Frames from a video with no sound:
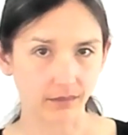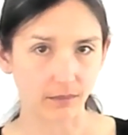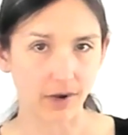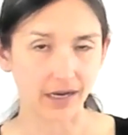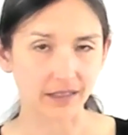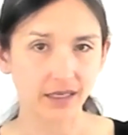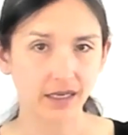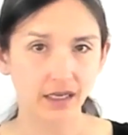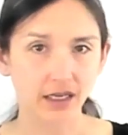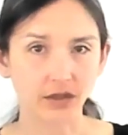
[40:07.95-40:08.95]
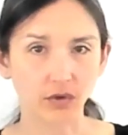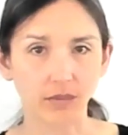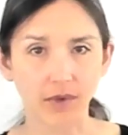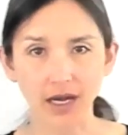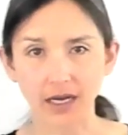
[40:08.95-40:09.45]
But your
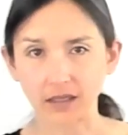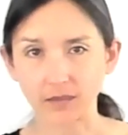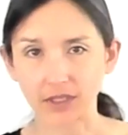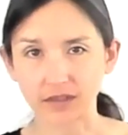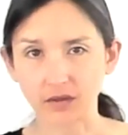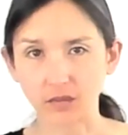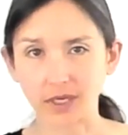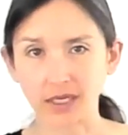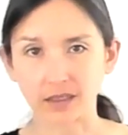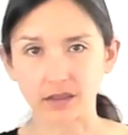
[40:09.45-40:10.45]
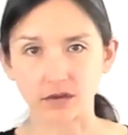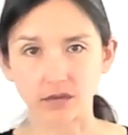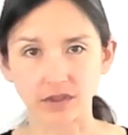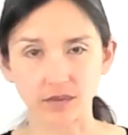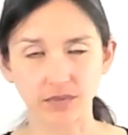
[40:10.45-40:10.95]
mind must awaken
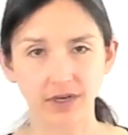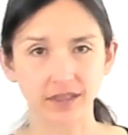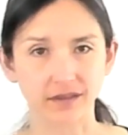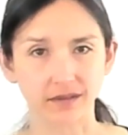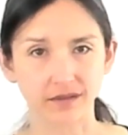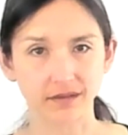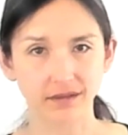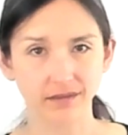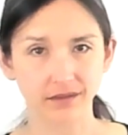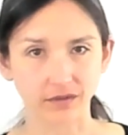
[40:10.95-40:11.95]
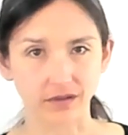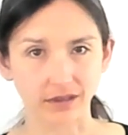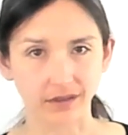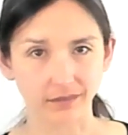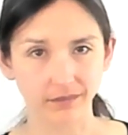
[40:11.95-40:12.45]
to its presence, you
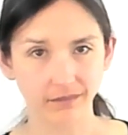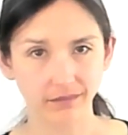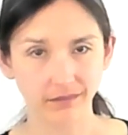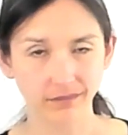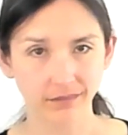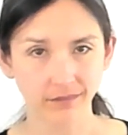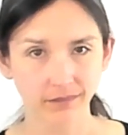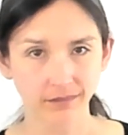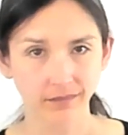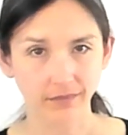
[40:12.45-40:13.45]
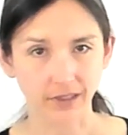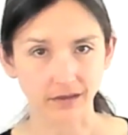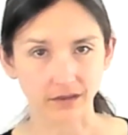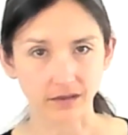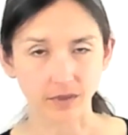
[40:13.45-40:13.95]
see.
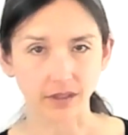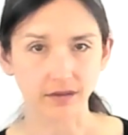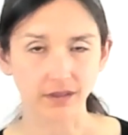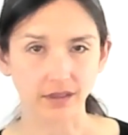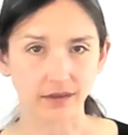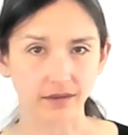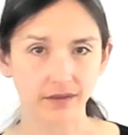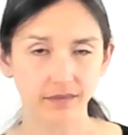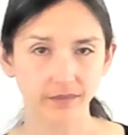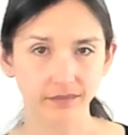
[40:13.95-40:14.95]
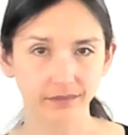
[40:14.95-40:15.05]
Does this make sense?